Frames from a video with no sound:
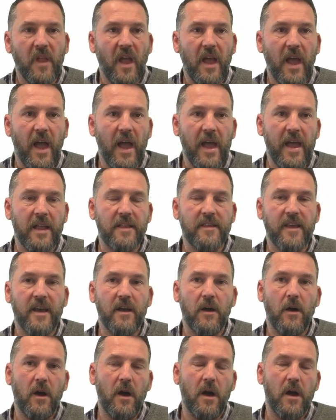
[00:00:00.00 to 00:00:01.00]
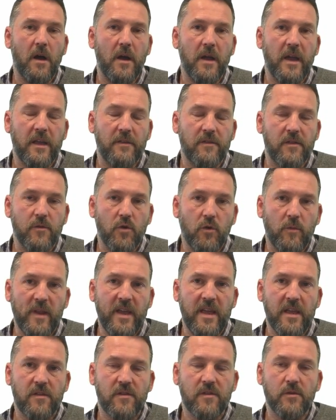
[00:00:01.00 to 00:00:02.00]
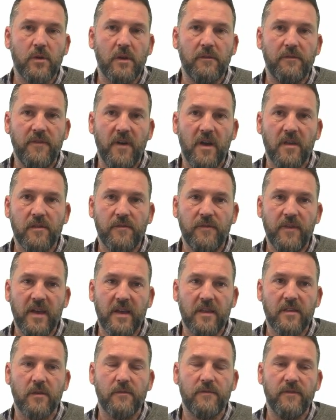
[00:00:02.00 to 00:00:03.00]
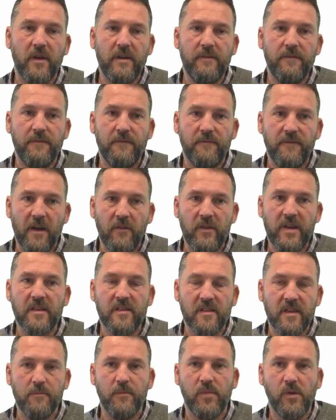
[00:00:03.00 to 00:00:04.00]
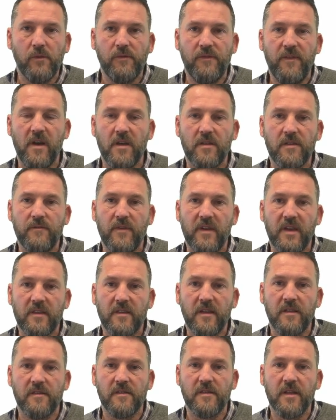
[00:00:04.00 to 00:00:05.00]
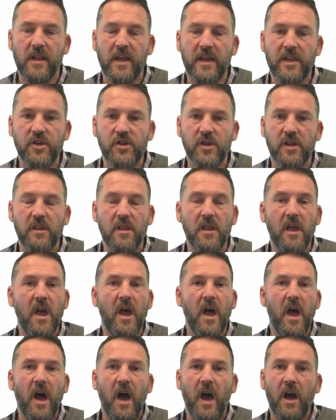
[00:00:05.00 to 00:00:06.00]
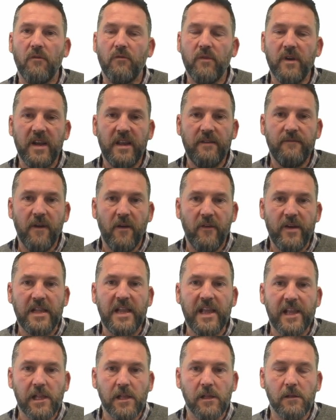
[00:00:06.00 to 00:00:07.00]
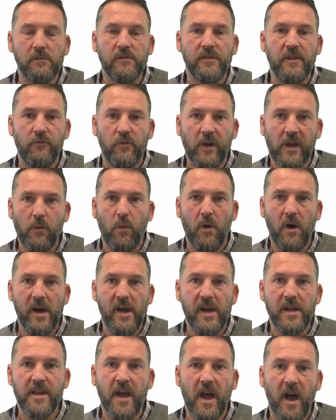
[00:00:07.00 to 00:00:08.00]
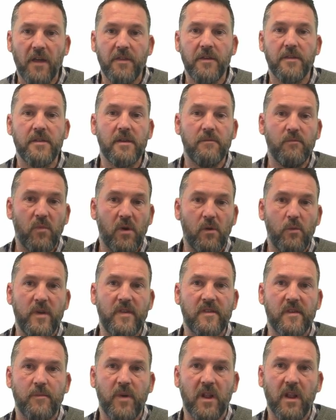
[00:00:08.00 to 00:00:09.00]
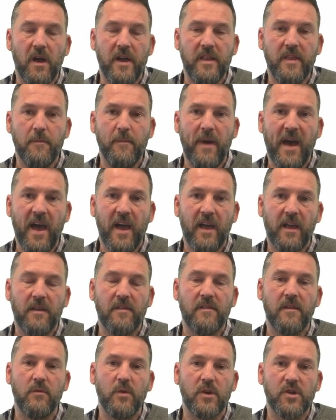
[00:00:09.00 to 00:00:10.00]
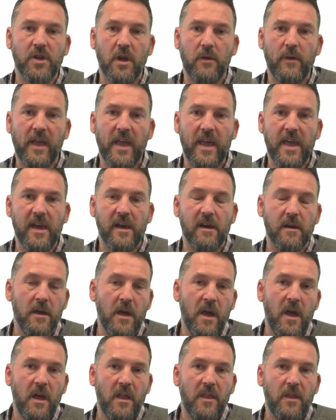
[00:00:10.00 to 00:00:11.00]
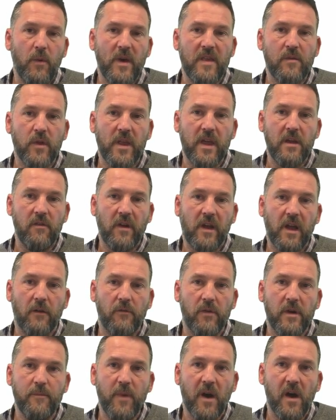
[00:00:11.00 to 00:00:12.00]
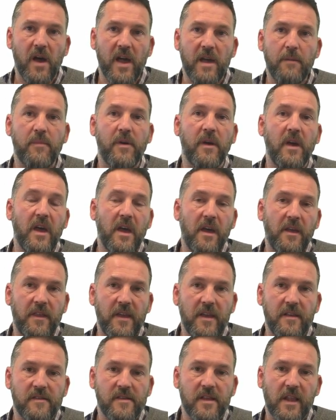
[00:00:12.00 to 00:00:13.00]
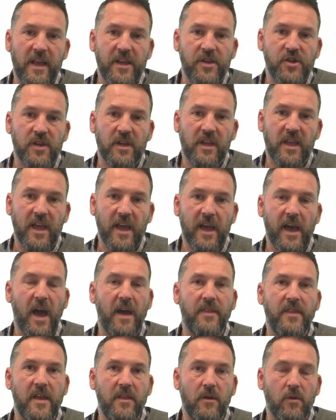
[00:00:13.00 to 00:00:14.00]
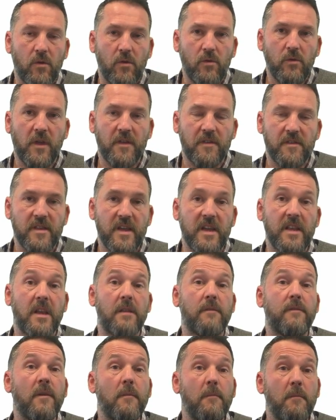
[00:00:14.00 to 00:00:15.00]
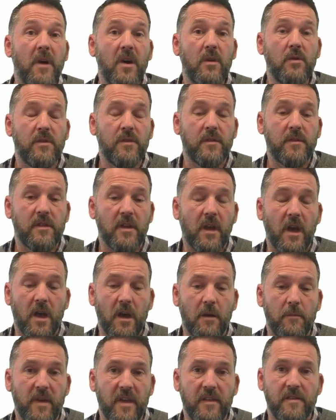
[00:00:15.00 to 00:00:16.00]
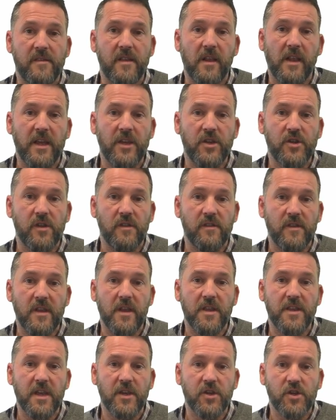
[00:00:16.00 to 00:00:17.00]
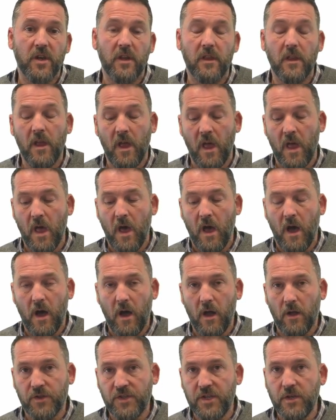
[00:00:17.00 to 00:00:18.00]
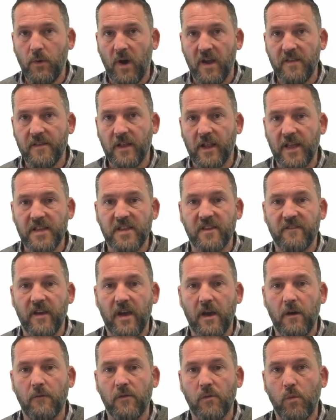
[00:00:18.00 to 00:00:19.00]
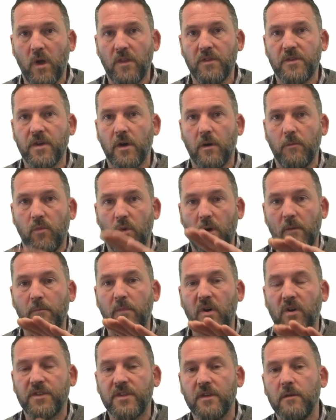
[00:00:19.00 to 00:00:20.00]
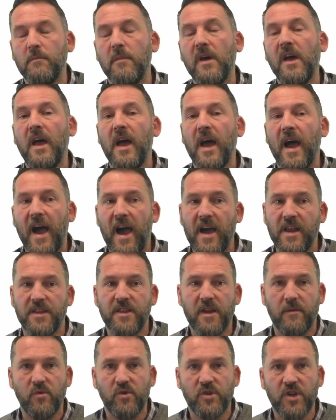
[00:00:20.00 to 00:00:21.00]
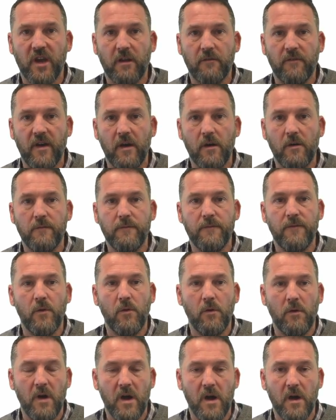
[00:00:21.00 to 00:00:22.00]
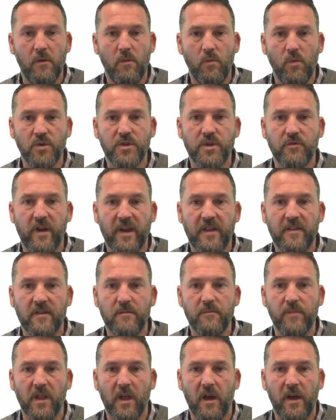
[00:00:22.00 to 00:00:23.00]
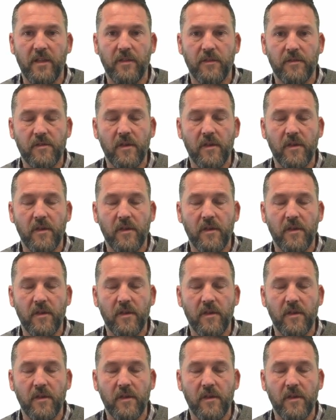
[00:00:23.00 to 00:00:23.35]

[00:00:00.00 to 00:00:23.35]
It's normally installed at first fix. It's very simple first fix installation. Really very little required other than what we supply in the pack. So we're showing here the wastewater heat recovery pipe, the installation kit, and then all that's needed for most installations in addition are 2 isolator valves, 1 top, 1 bottom, and a double check valve for water regs compliance.